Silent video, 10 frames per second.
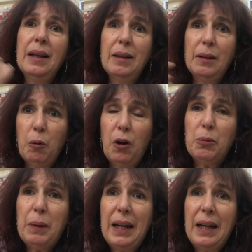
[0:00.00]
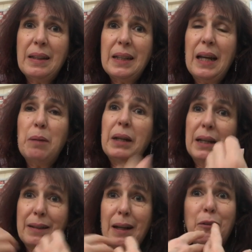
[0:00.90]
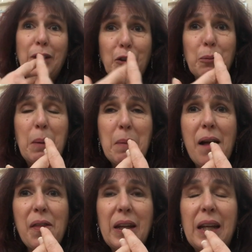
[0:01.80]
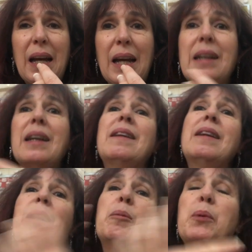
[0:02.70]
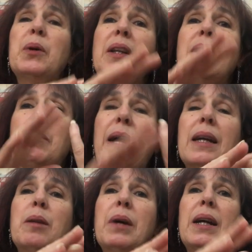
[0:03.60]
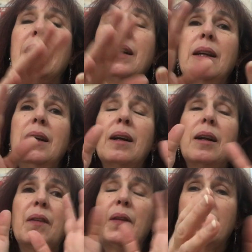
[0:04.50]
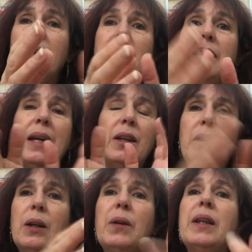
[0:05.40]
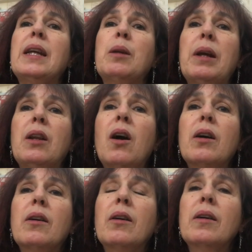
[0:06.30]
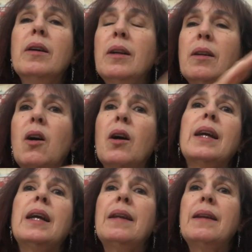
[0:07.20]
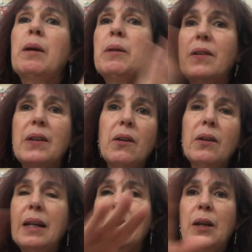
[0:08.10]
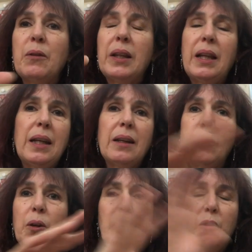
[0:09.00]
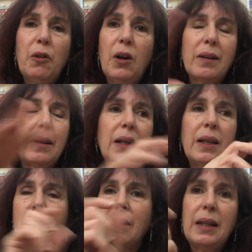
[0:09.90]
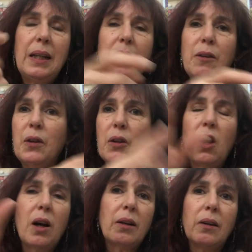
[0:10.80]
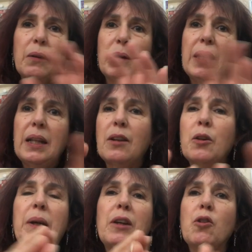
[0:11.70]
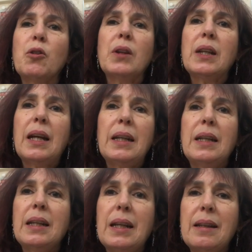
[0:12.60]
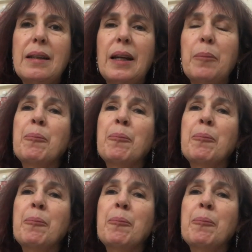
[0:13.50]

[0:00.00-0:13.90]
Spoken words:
wash my hands again because now I've touched my mouth again, and then put it back in my the container and everything in my locker, lock it, and then I would sterilize everything, so the faucet, the key of the locker, everything, to make sure that I didn't get sick.